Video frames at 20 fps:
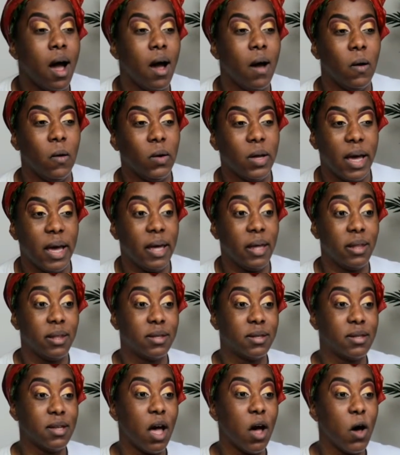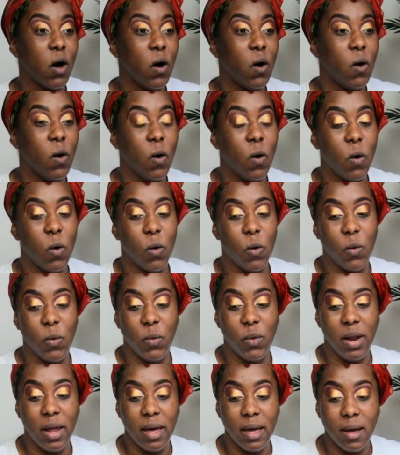Okay,
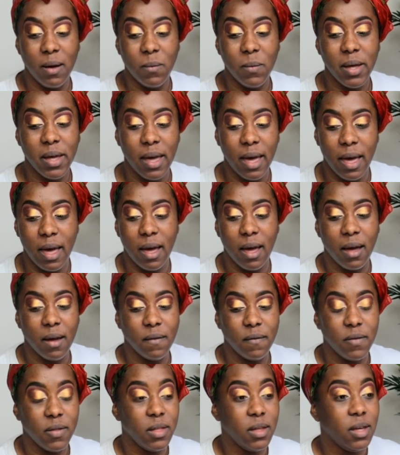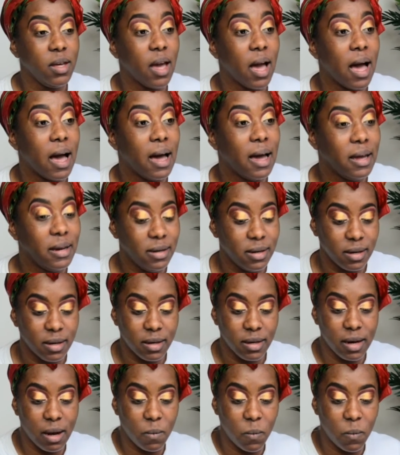so now we have the eye done.